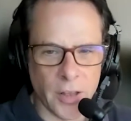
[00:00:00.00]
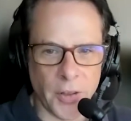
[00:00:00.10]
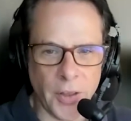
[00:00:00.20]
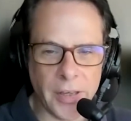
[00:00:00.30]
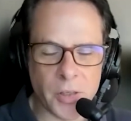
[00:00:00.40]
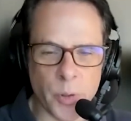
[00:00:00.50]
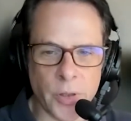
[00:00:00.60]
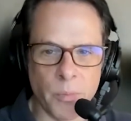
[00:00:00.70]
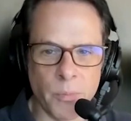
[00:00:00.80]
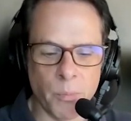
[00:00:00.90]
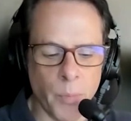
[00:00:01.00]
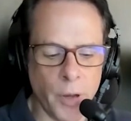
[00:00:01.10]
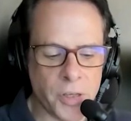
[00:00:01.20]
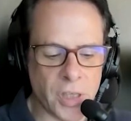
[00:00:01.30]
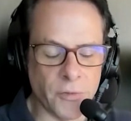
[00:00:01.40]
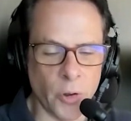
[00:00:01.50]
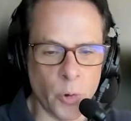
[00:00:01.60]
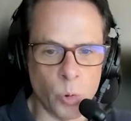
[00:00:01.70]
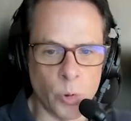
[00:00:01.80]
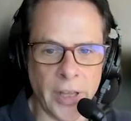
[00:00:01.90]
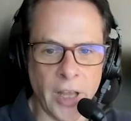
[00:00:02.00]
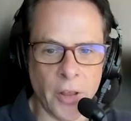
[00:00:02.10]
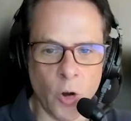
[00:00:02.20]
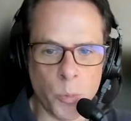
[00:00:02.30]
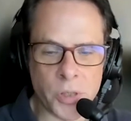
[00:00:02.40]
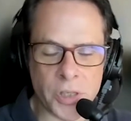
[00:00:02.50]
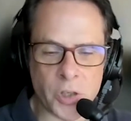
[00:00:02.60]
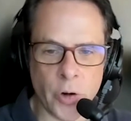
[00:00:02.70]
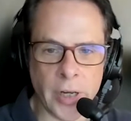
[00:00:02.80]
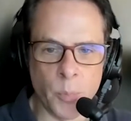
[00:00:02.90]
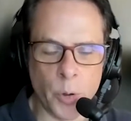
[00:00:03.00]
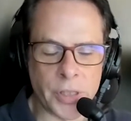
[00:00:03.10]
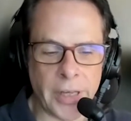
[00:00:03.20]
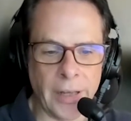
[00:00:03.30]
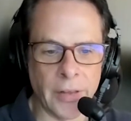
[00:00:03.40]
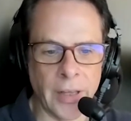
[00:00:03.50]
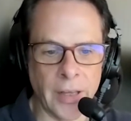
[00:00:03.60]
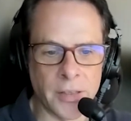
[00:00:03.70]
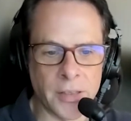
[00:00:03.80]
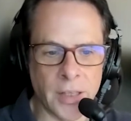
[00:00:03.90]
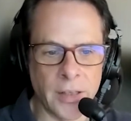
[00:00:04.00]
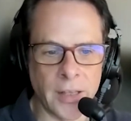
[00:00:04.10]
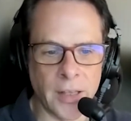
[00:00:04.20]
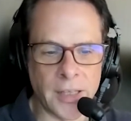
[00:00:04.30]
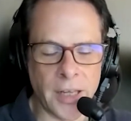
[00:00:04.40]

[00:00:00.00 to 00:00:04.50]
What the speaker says: The thing is with most, if not all, of the other options trading books out there is that they